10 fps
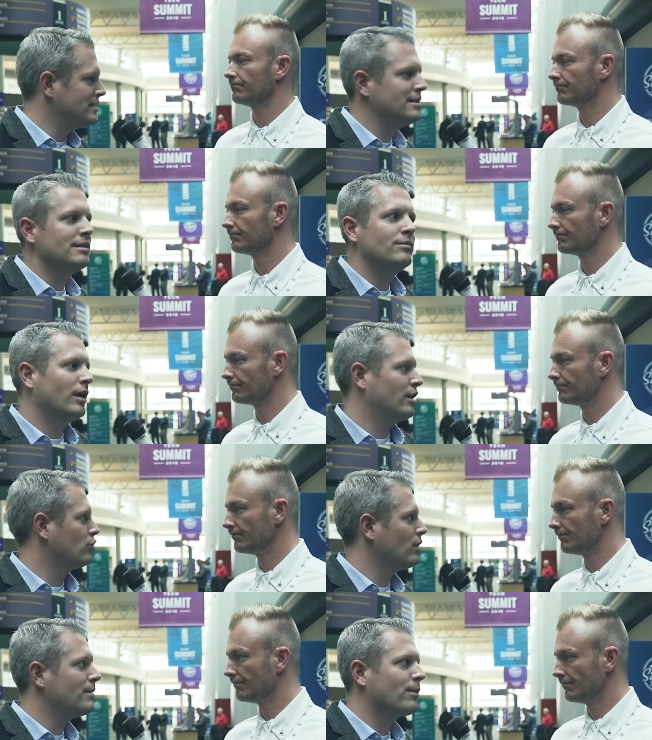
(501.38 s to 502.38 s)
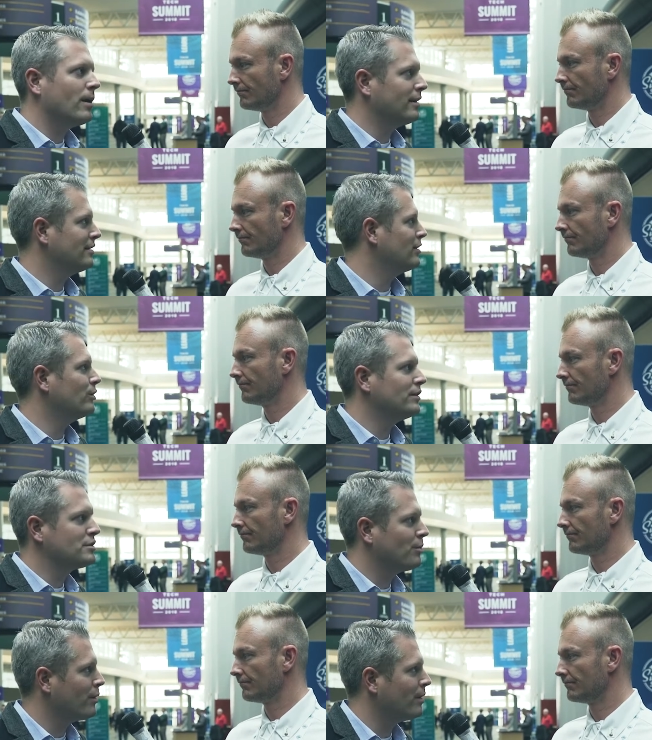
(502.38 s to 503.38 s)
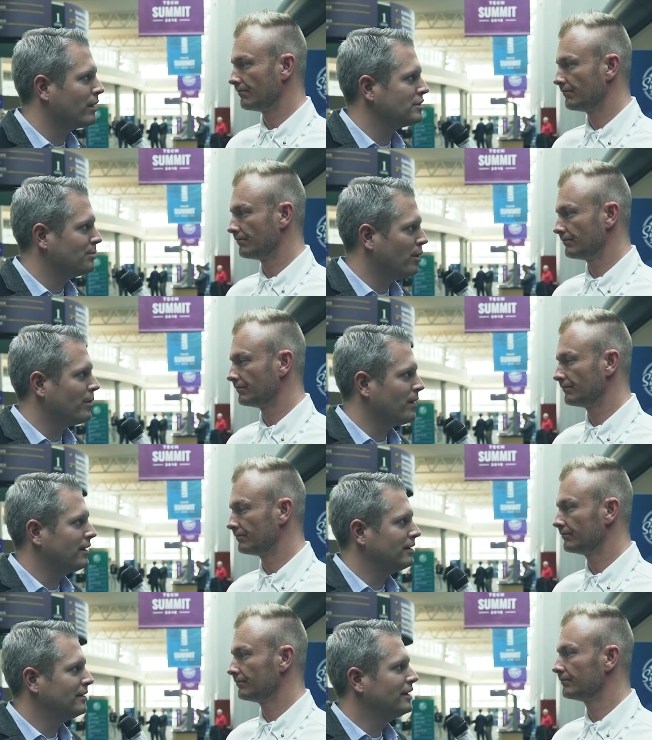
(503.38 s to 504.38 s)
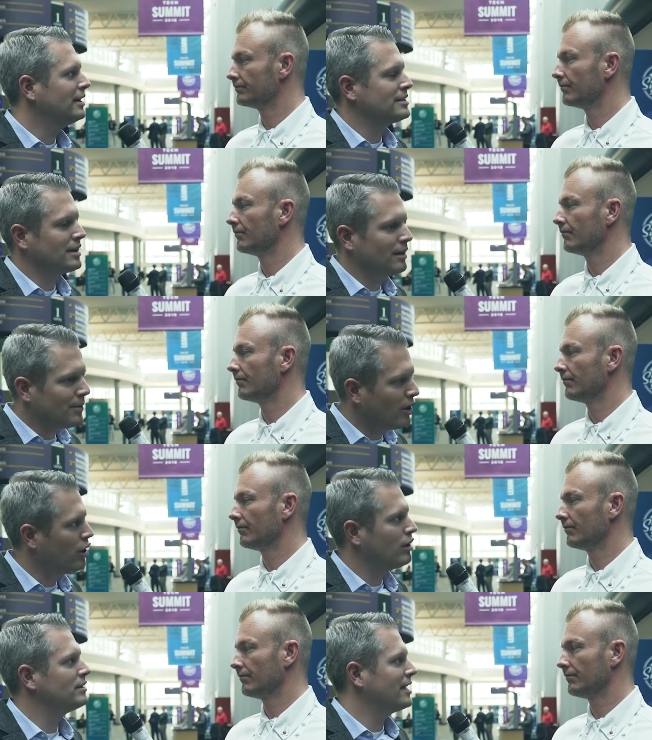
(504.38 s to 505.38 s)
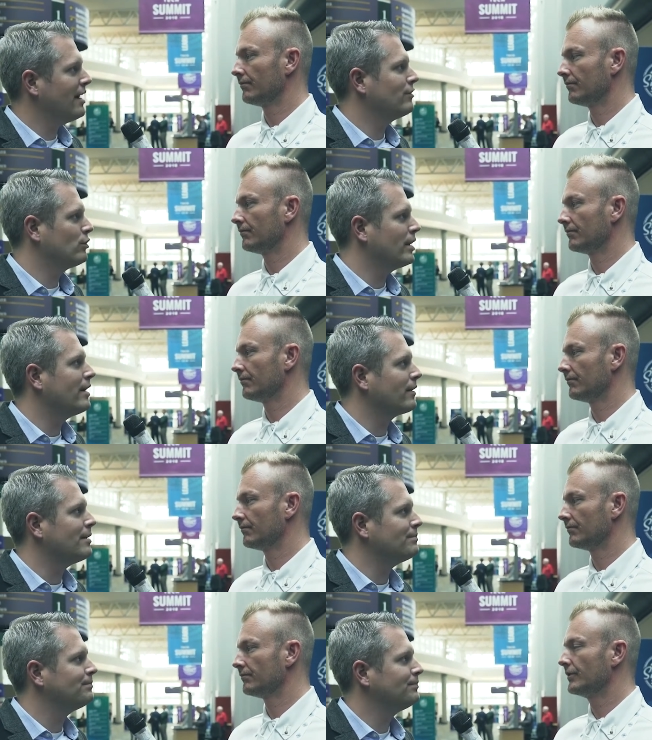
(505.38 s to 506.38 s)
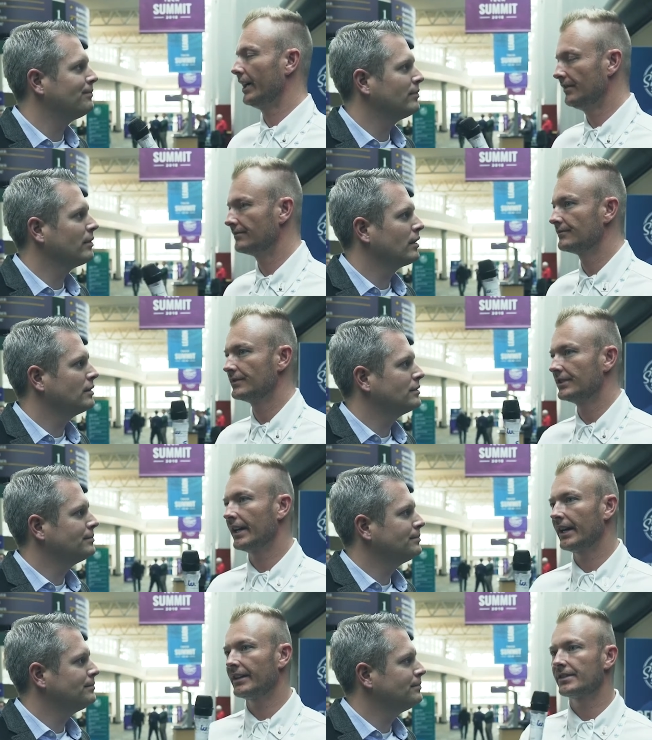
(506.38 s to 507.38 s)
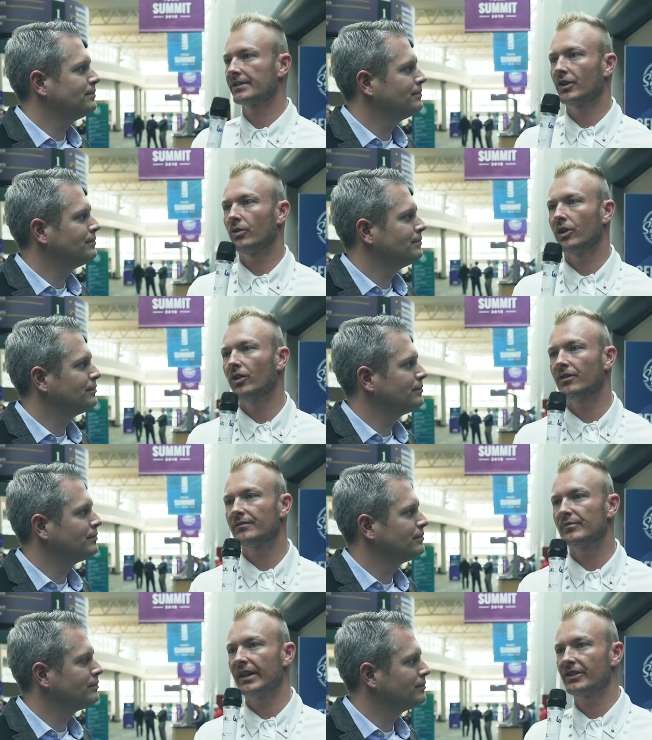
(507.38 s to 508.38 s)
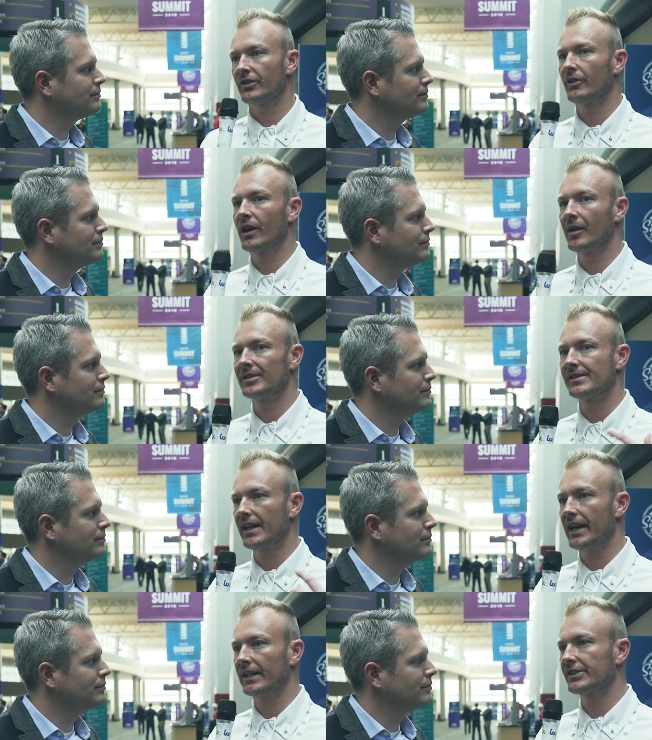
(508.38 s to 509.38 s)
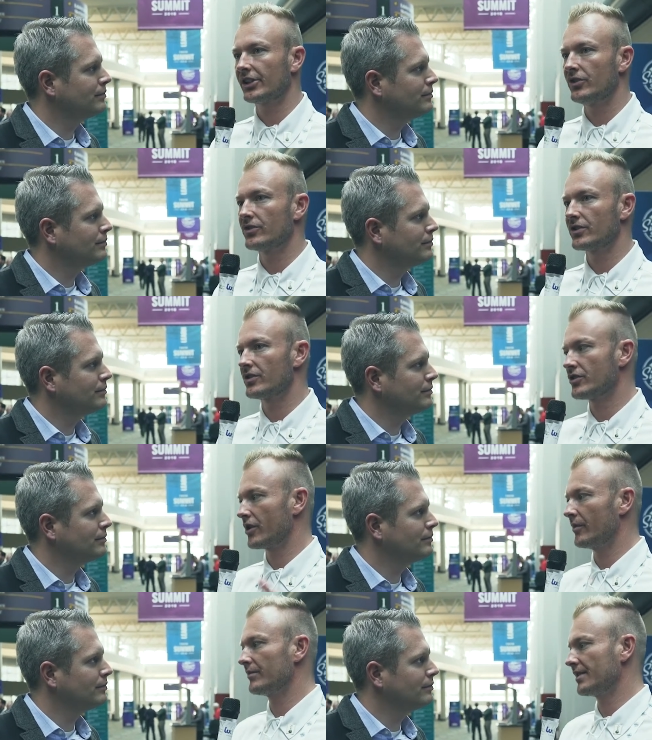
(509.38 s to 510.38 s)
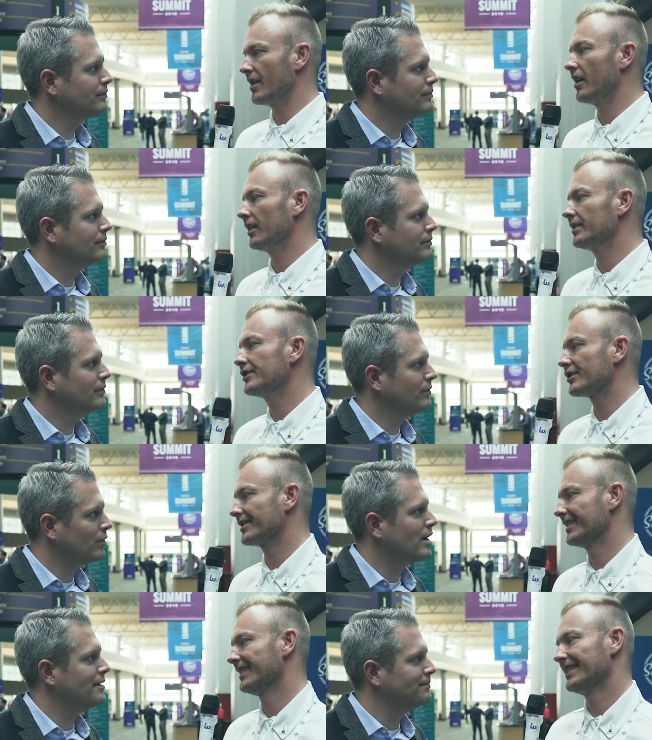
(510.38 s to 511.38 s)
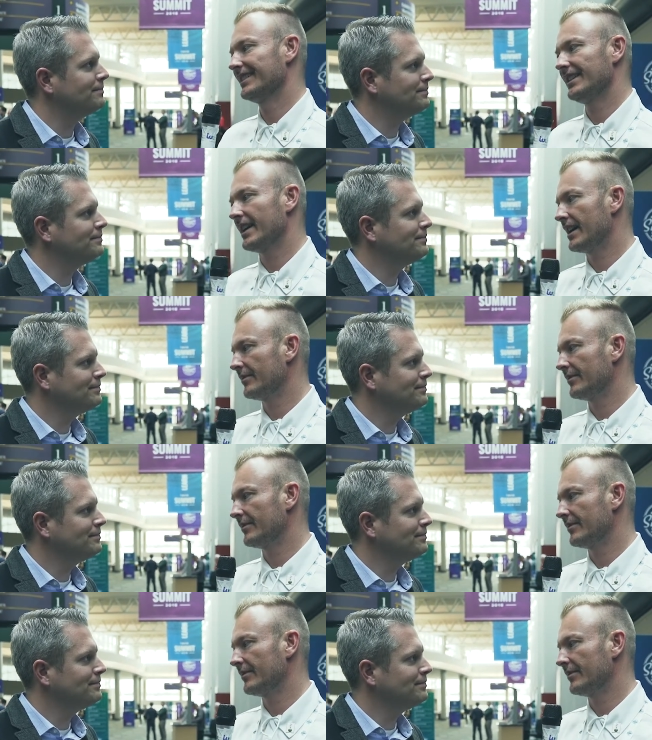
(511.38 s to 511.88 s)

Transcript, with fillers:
Speaker 1: team and a great product in a really small mar small market. It's going to be hard to have a great outcome. Yeah, yeah.
Speaker 2: There's a quote by Tony Robbins: "Execution trumps knowledge." Right. Yeah,